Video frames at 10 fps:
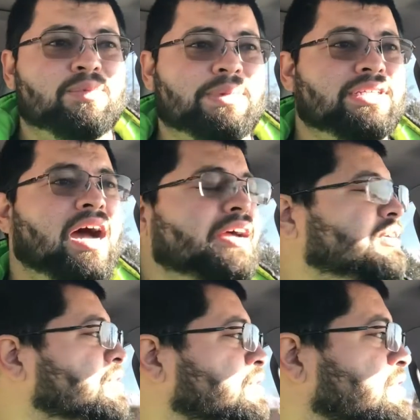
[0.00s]

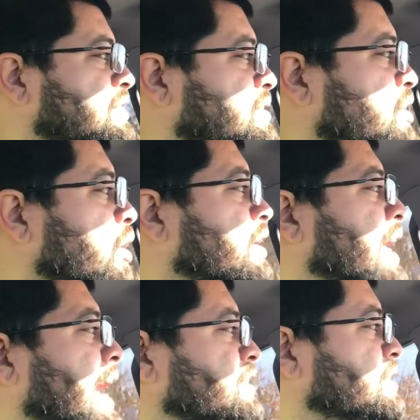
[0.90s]
McDonald's door
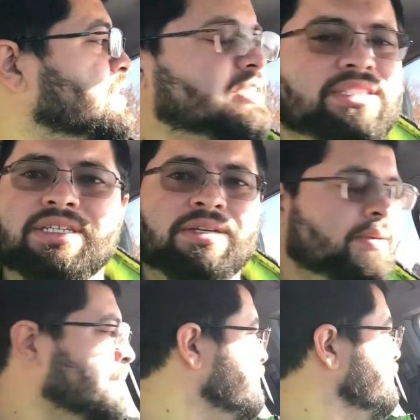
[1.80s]
dashes
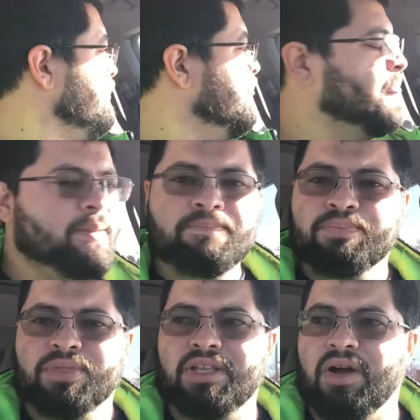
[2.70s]

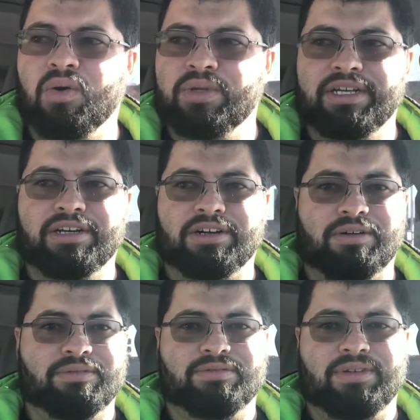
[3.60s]
only are
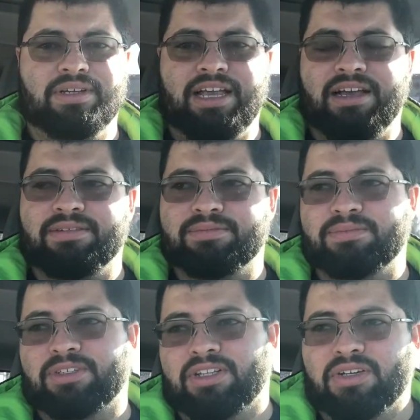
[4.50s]

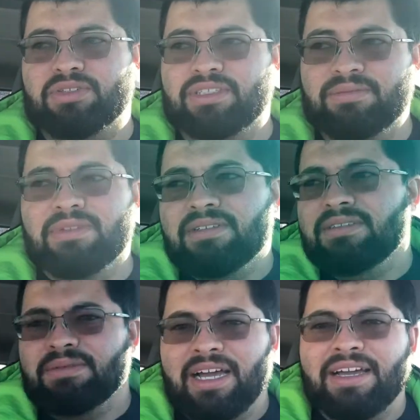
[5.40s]
close to, I
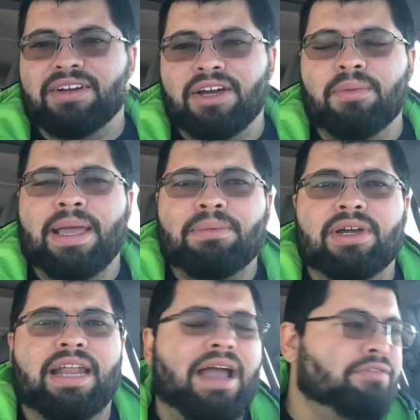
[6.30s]
don't know, maybe
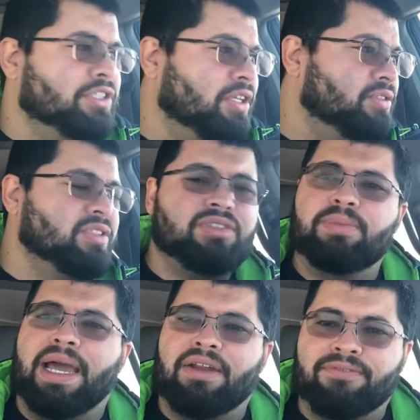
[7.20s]
on average closer to
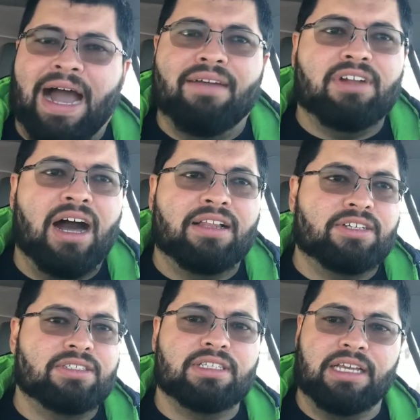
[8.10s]
about a five
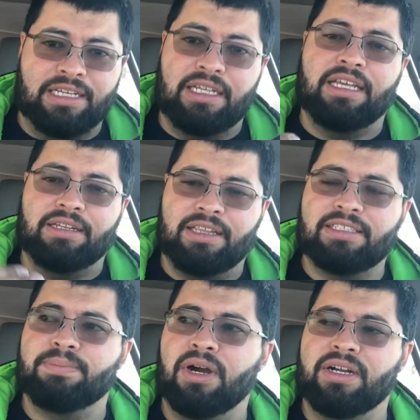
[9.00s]
dollars in, in
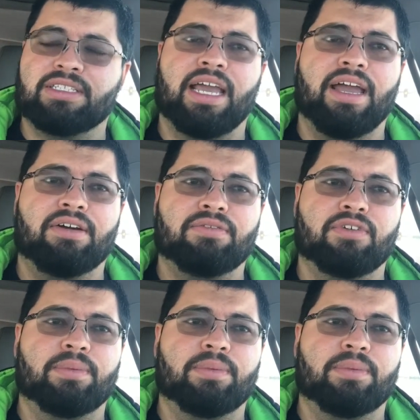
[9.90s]
this part of town for